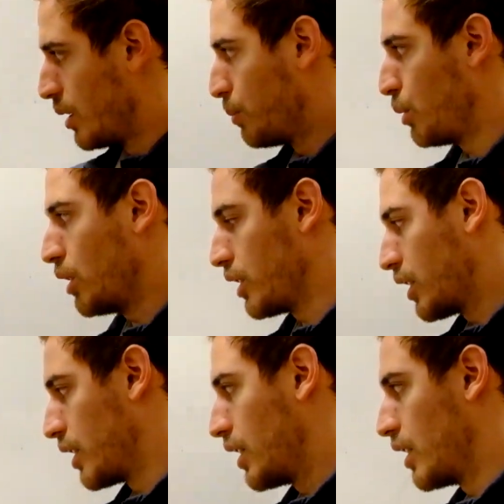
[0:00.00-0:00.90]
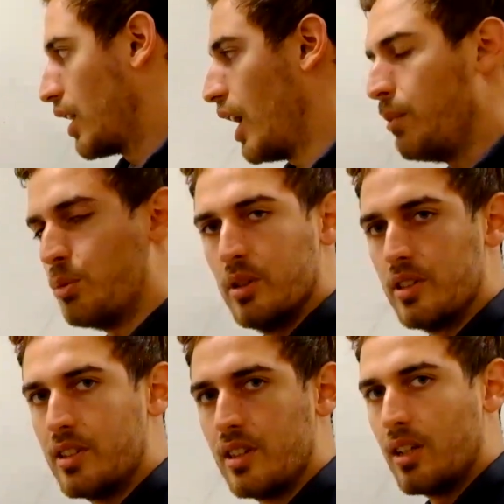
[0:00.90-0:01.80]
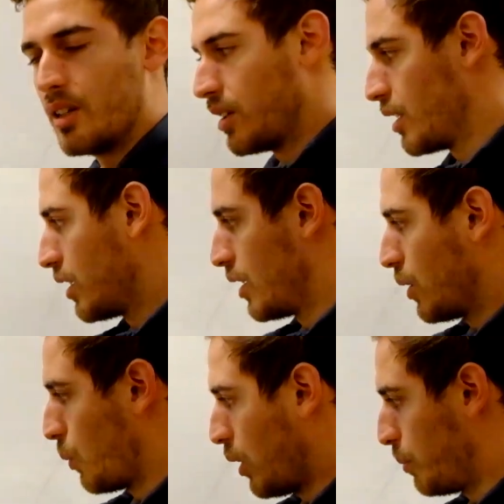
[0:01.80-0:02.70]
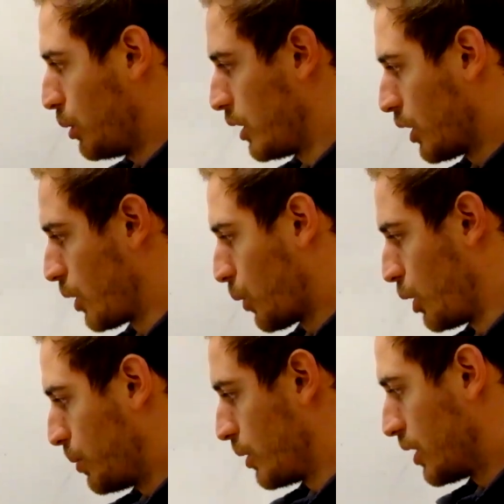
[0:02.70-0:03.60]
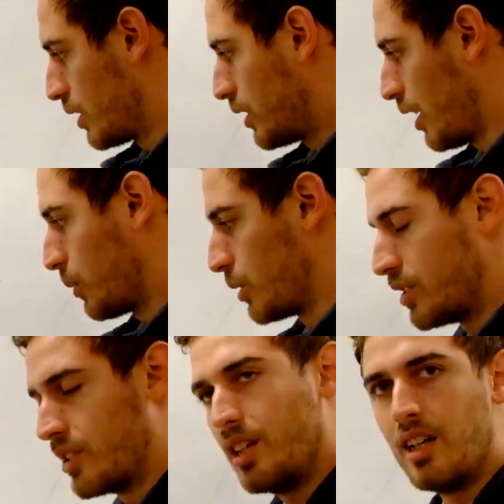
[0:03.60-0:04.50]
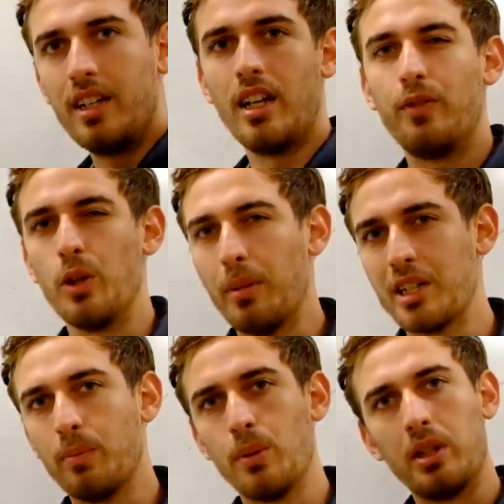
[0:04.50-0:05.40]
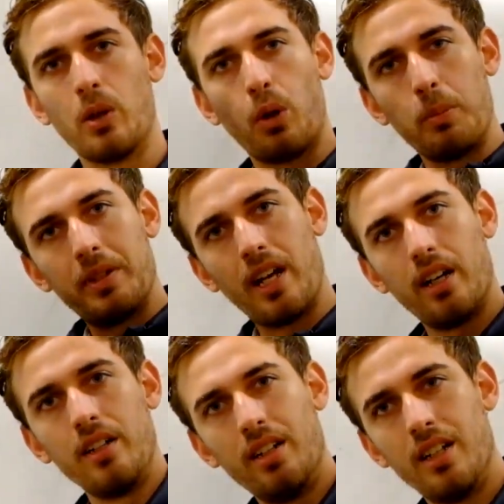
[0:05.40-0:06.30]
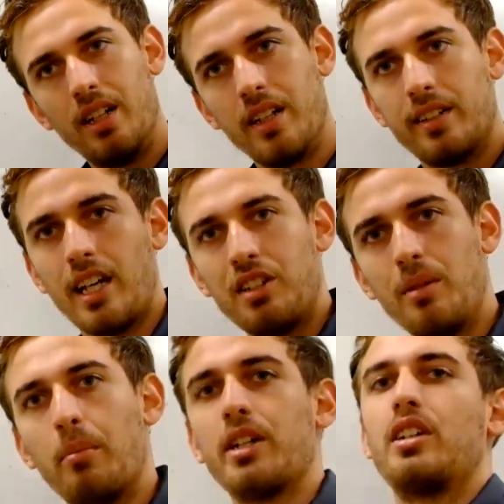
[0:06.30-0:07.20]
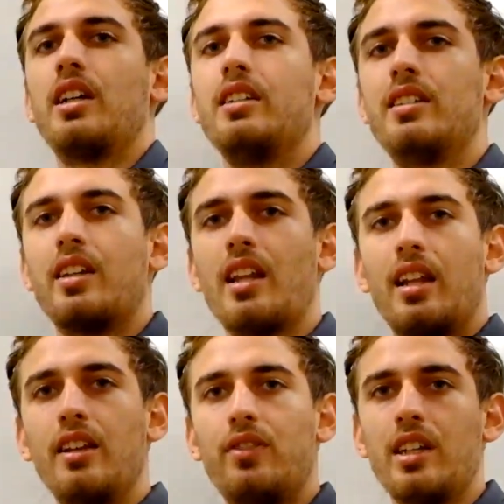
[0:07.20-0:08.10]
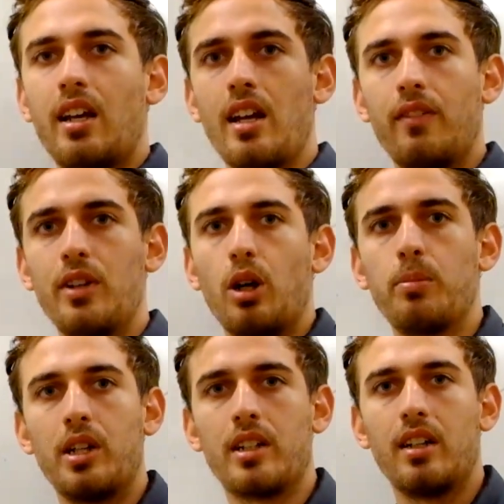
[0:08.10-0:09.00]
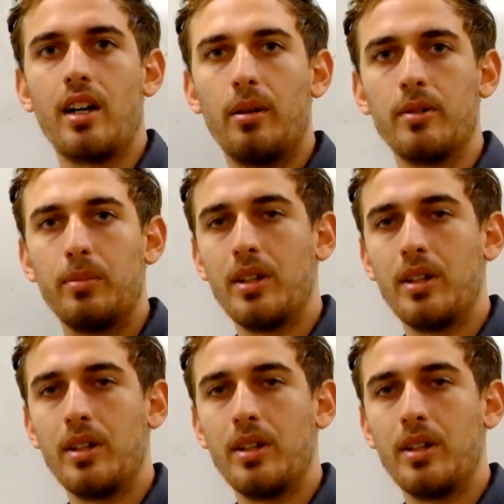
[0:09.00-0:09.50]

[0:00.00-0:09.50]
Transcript: pull on it upwards while pulling on a rope downwards. Now if you imagine pulling a rope down, it's actually much easier than lifting a heavy object up.